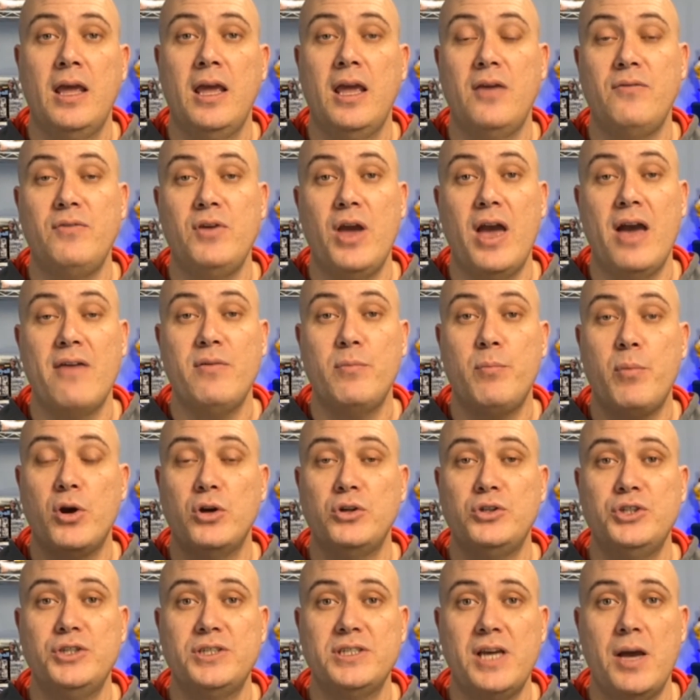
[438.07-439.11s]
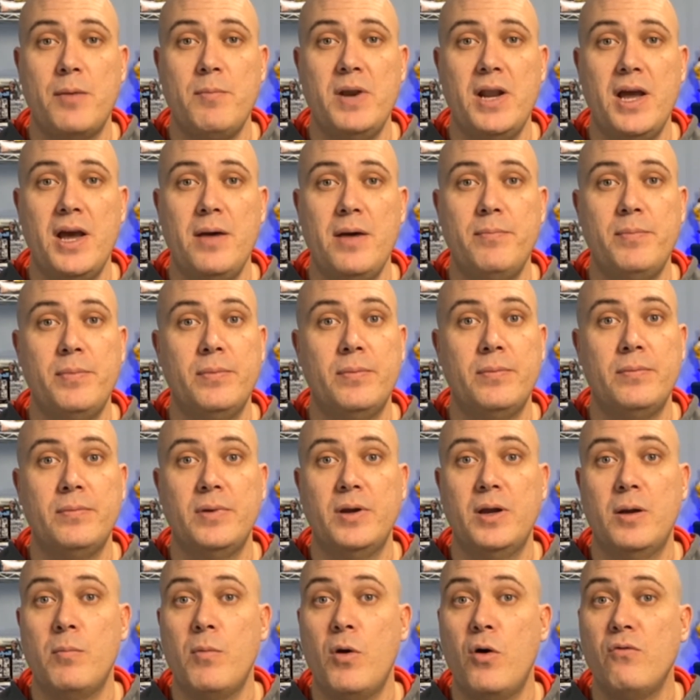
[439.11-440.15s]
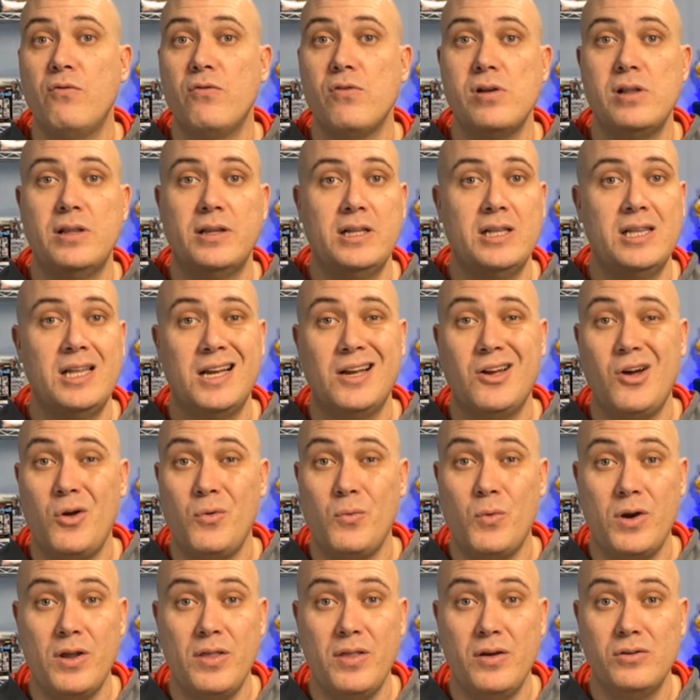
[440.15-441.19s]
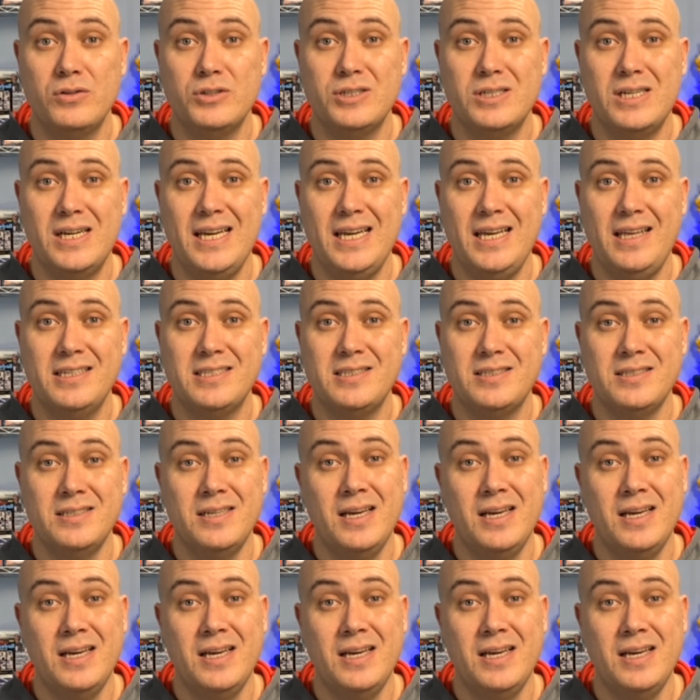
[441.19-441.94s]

If you have a purchase coming up, come over and click on one of those links.